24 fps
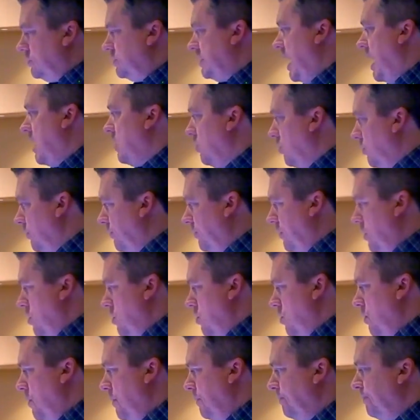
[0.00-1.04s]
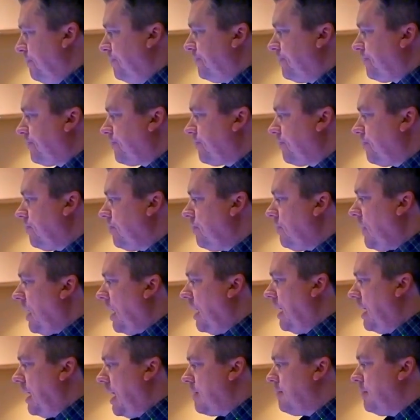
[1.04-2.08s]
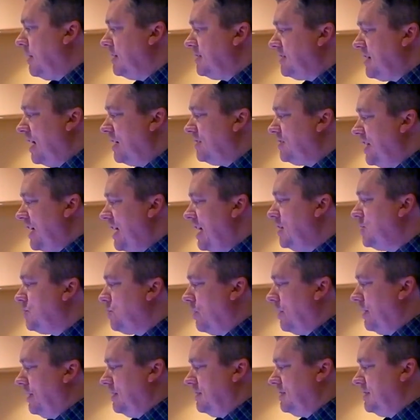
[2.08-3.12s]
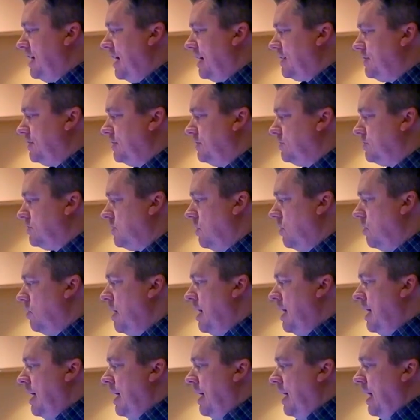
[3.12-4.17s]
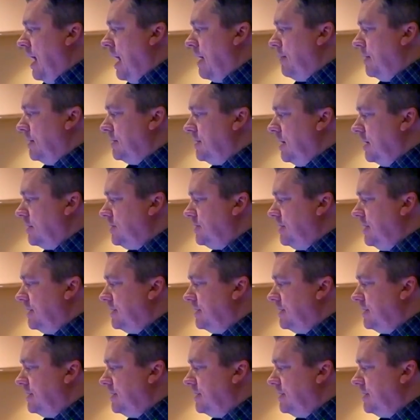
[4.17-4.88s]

channel view, and I'm going to touch each one of the sections. So I'm going to touch